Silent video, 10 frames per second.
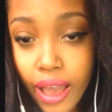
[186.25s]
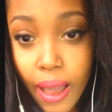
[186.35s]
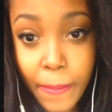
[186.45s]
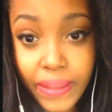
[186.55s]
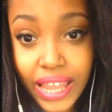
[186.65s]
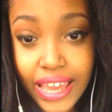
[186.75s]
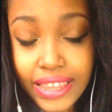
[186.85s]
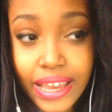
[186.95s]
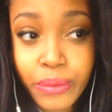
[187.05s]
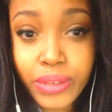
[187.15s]
apply
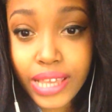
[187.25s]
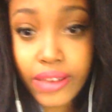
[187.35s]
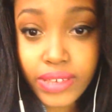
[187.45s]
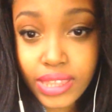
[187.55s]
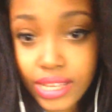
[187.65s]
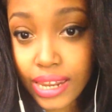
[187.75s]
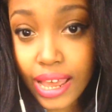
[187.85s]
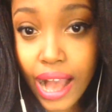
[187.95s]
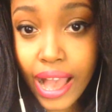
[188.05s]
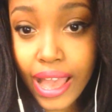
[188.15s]
that with everything that
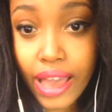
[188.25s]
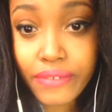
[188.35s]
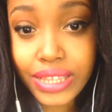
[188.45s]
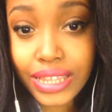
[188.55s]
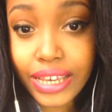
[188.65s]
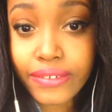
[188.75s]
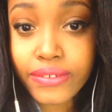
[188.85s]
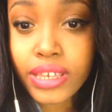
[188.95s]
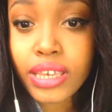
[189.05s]
I have in life.